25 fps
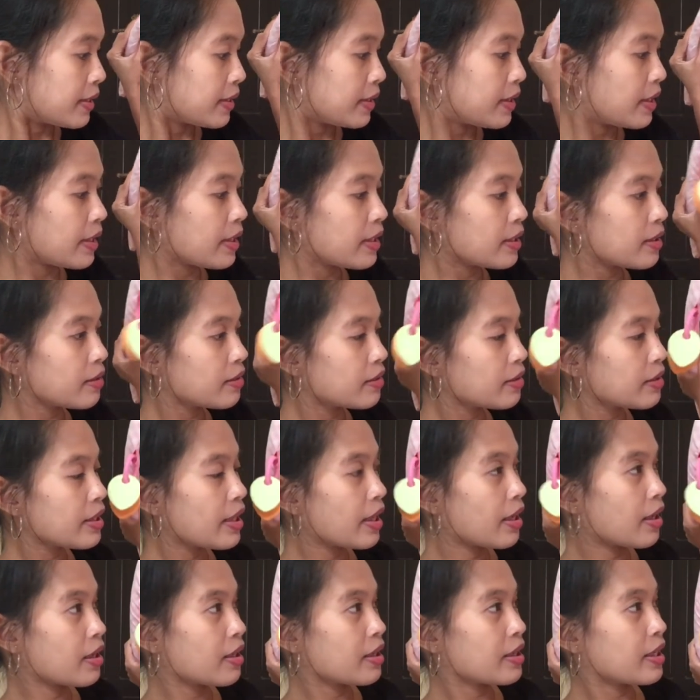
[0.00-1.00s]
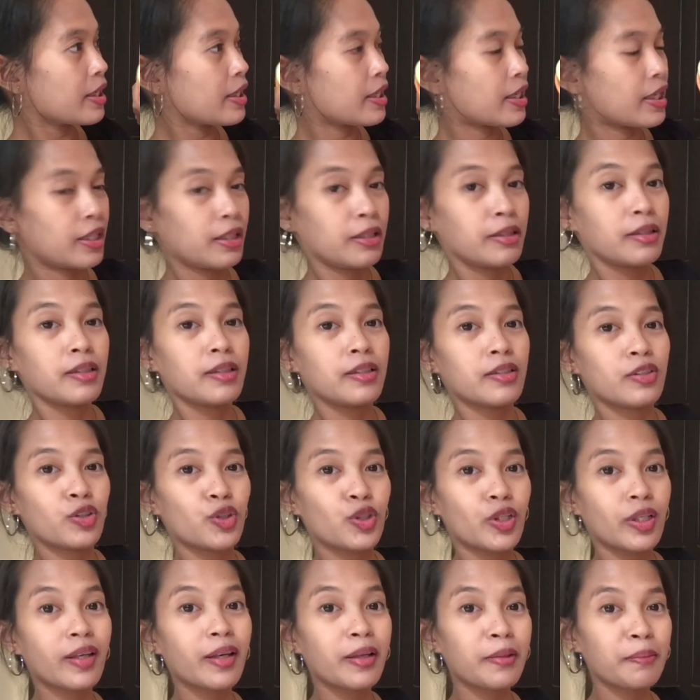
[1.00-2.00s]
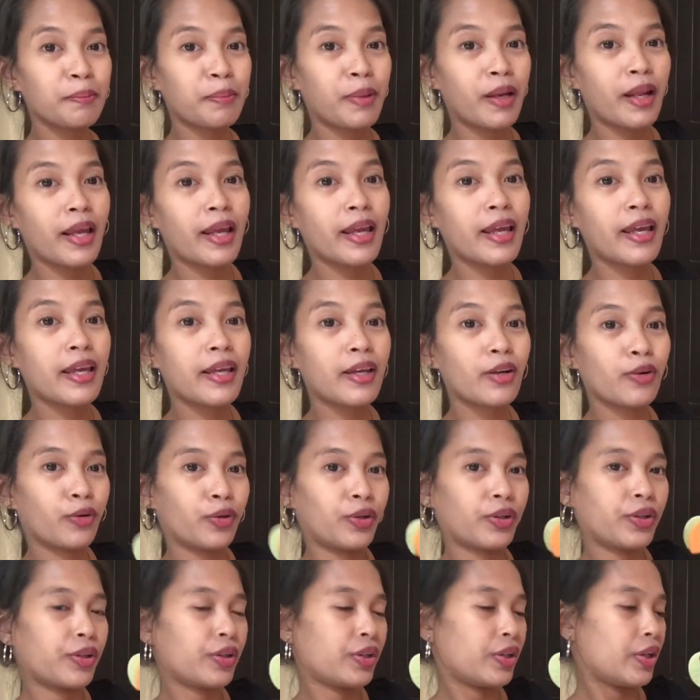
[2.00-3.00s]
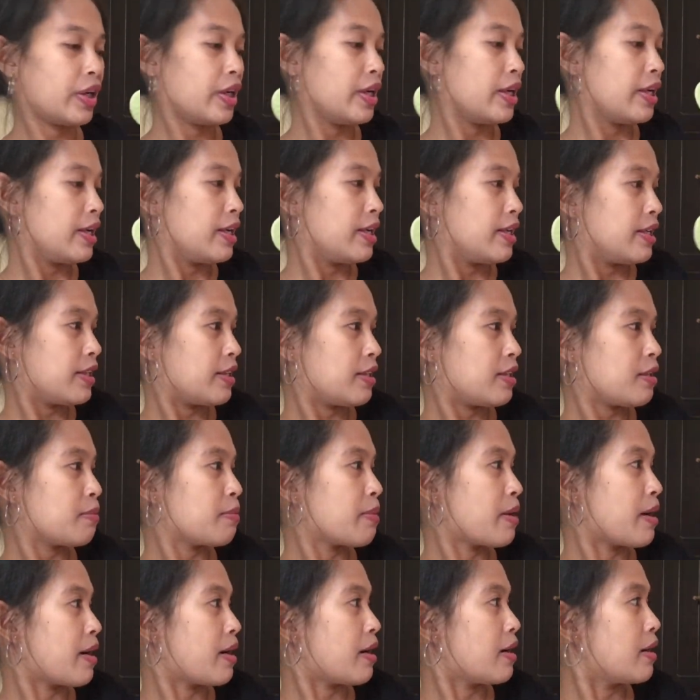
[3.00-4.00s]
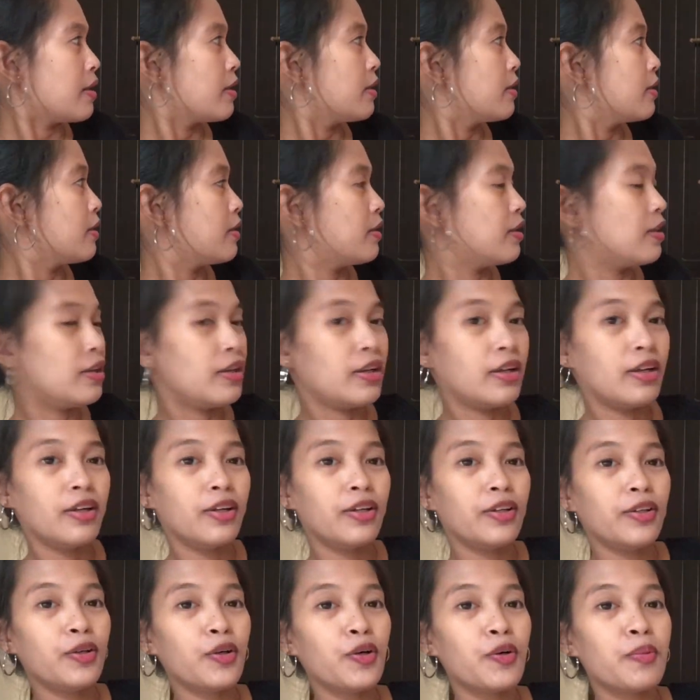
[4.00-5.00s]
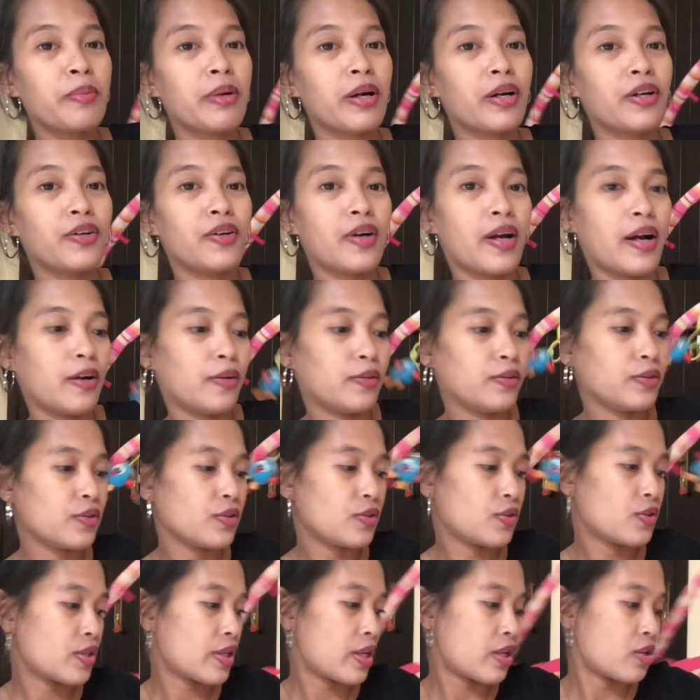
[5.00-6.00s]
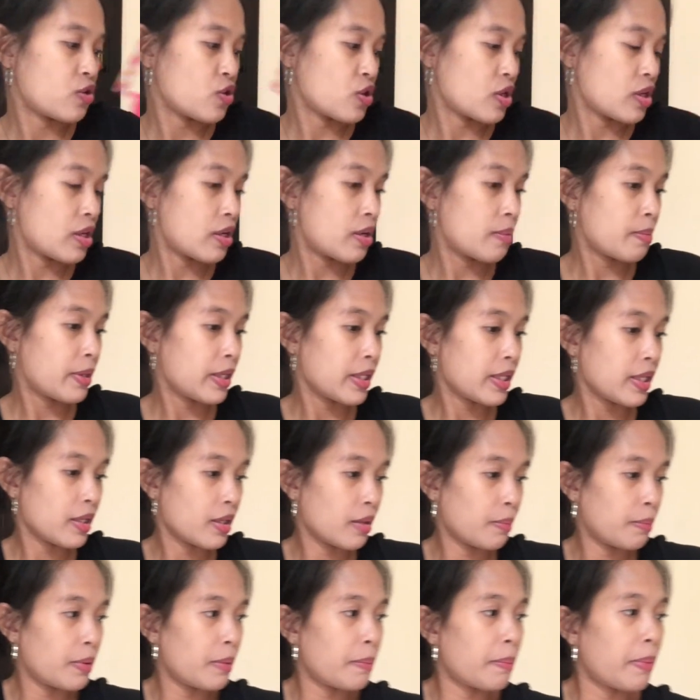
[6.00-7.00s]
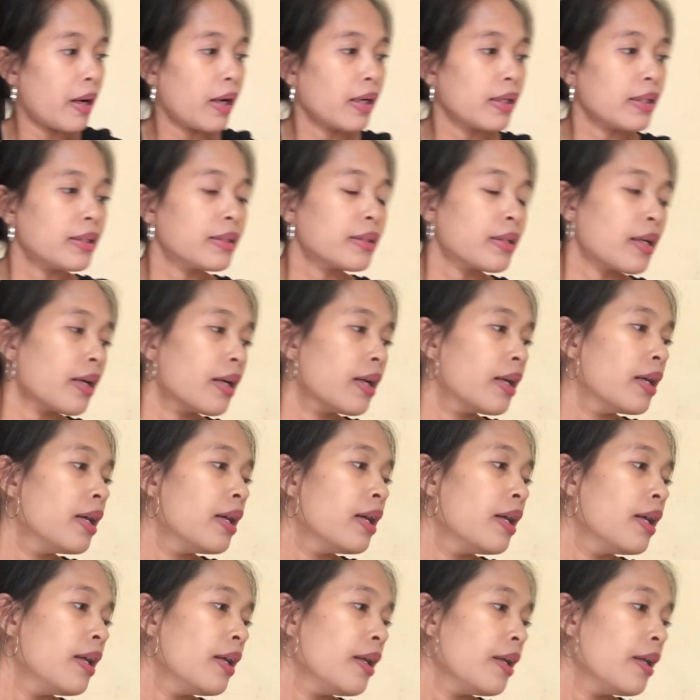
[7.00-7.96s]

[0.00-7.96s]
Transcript: Then, yeah, she can play or, diba, roam around. Sensya na, mahirap ipakita.